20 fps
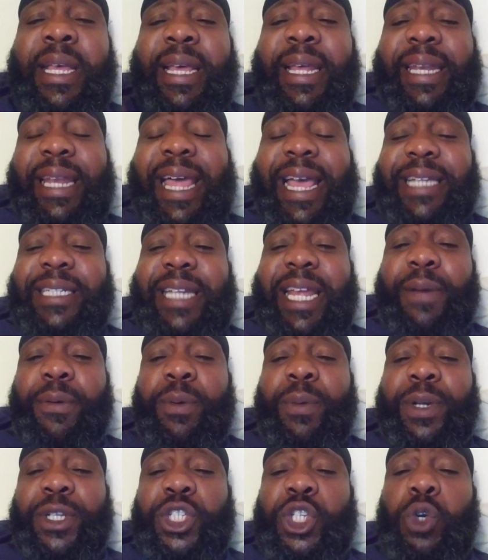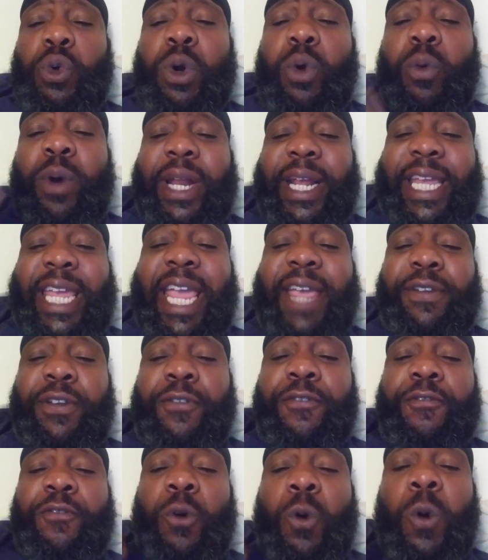Last night we went 2-1. I gave you
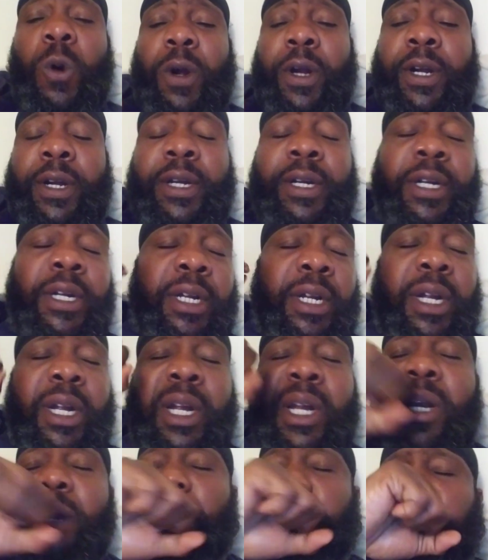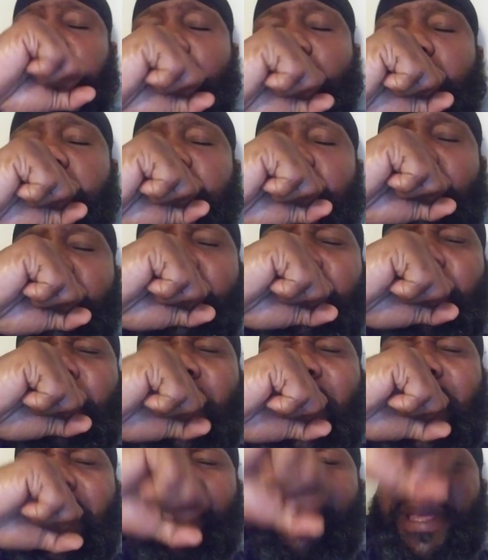four.
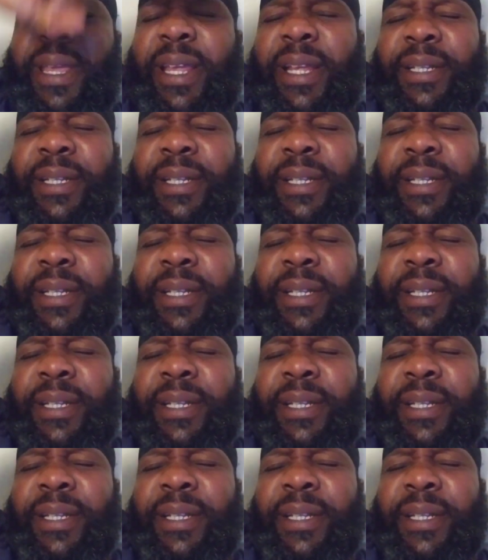Pardon me.